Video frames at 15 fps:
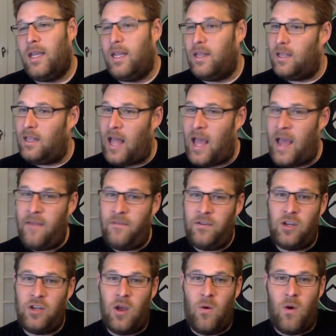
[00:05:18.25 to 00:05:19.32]
get the
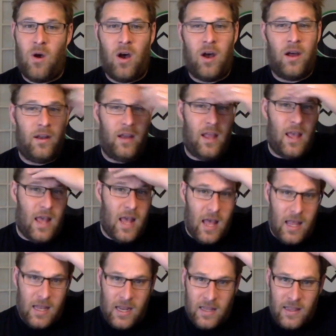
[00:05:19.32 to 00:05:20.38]
live show on
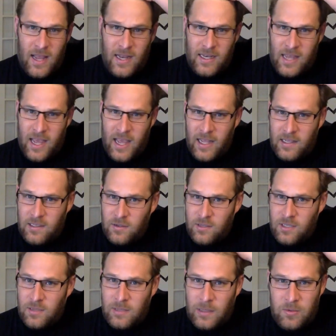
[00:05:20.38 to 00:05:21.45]
in that day. And
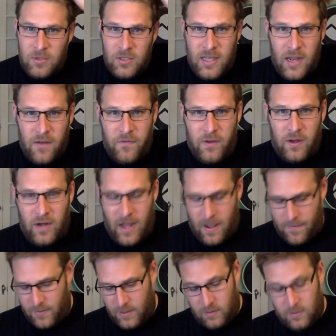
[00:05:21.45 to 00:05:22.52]
so sometimes you just got to figure it
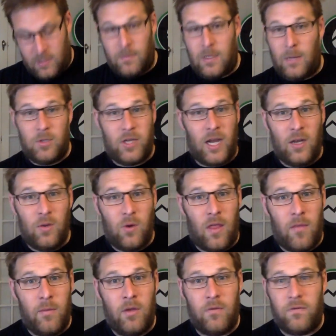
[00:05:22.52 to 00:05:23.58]
out. And so sometimes you got to do it
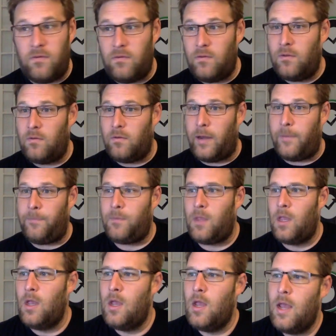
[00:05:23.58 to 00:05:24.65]
on the move, right?
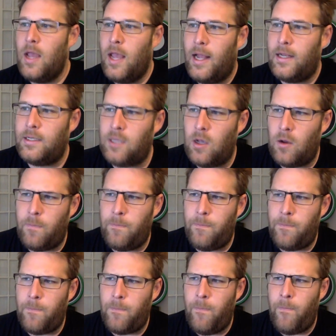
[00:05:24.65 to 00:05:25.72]
And
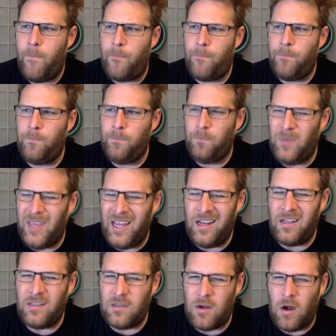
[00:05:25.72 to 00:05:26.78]
so
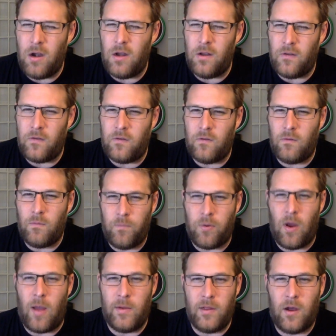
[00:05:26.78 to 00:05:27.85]
getting started is
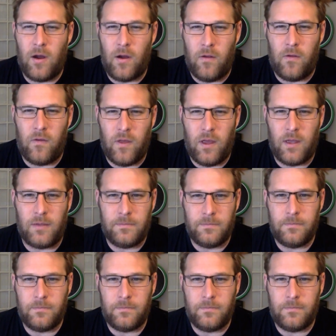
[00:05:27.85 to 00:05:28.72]
probably the hardest thing.